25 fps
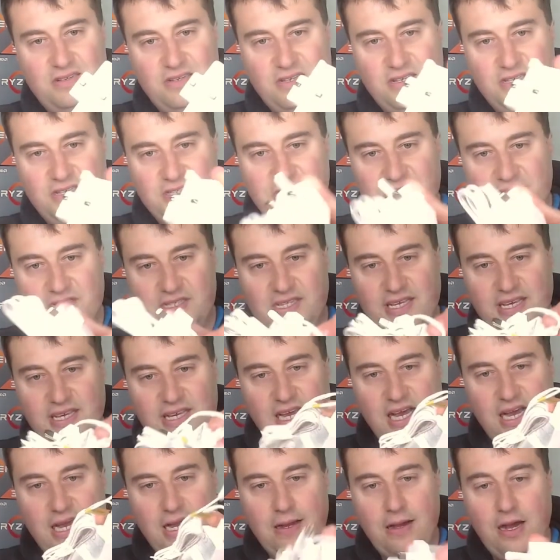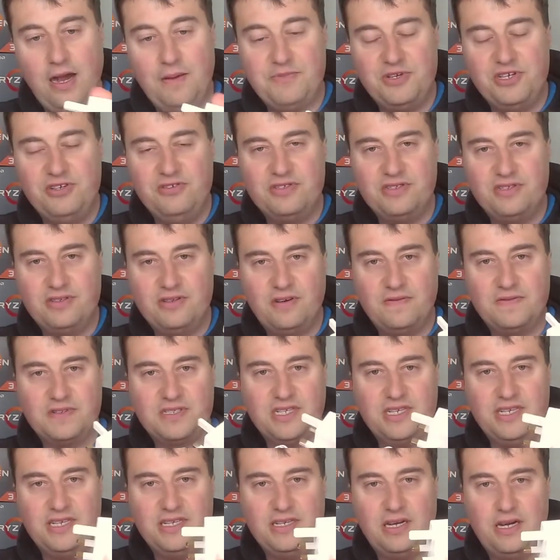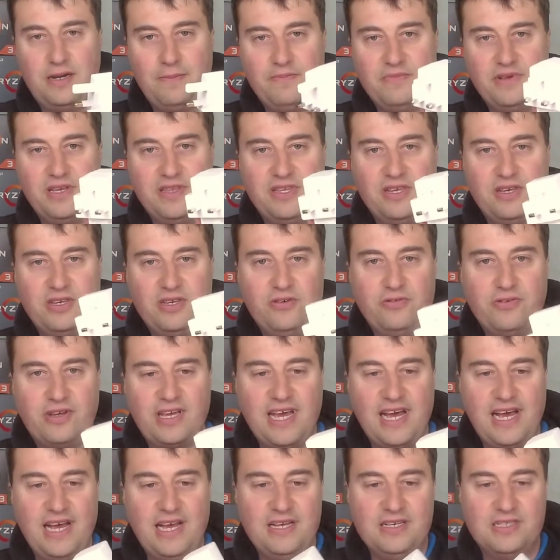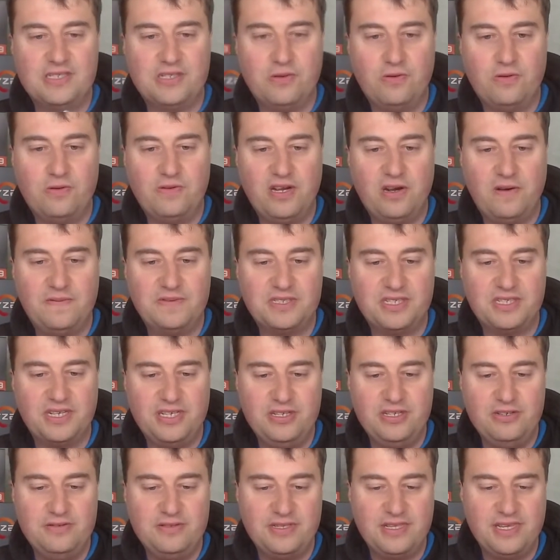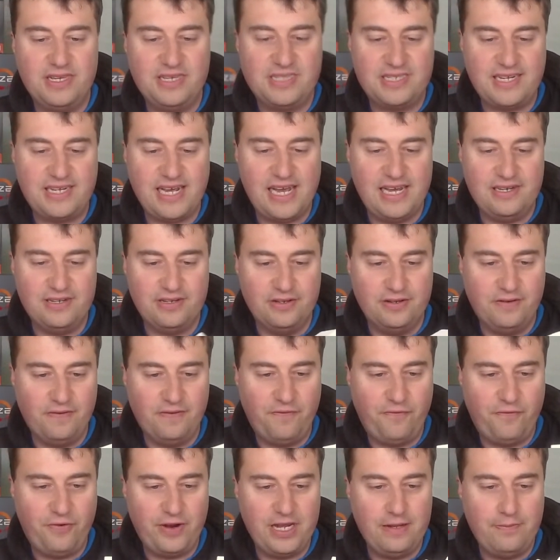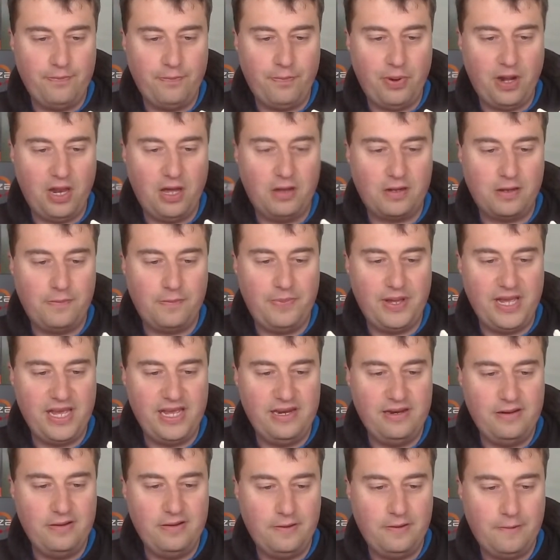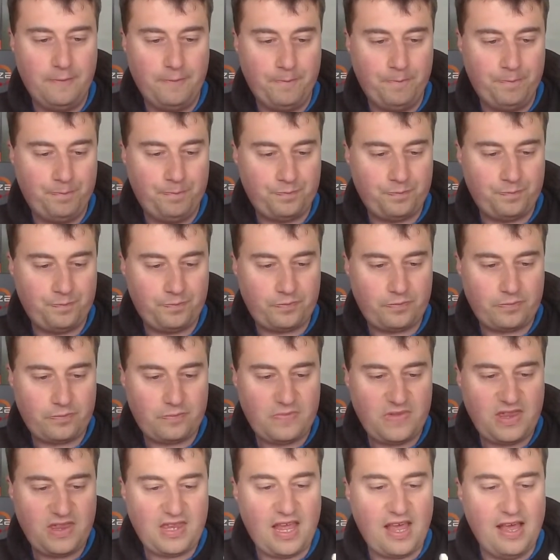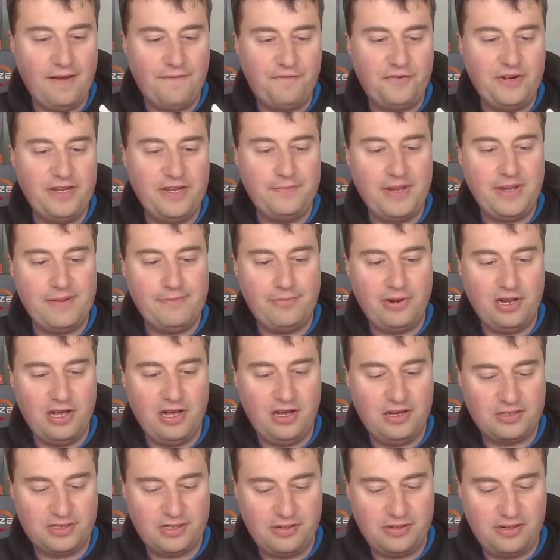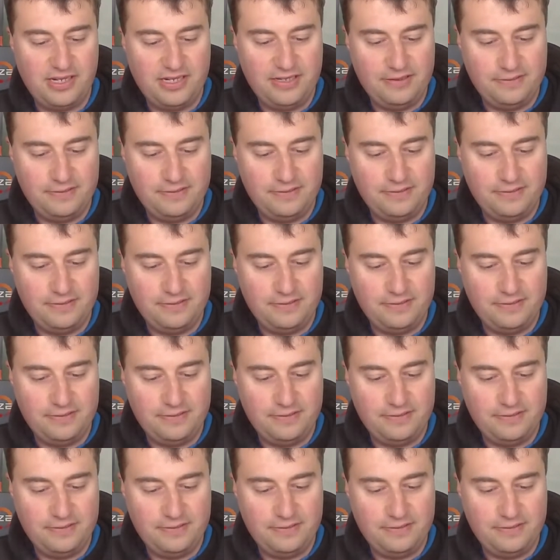just the uh, I'm using obviously I'm um, in the UK so we obviously use the standard free plug pin a free pin plug, sorry.